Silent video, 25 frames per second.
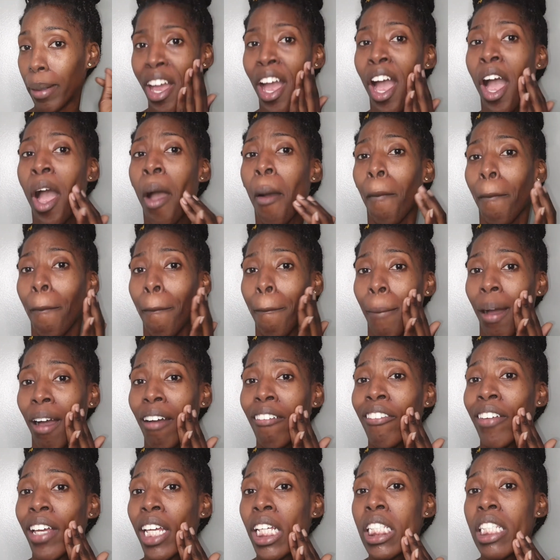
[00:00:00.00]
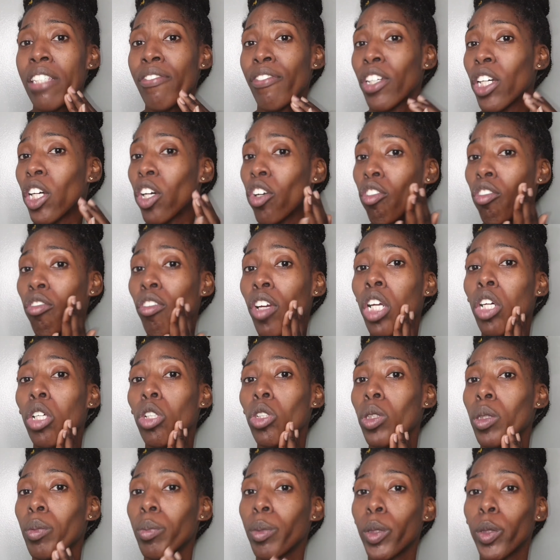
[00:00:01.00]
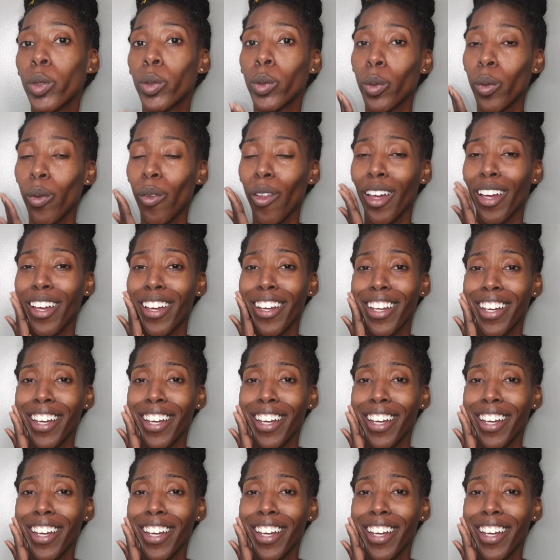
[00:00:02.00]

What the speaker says: but my face feels real smooth.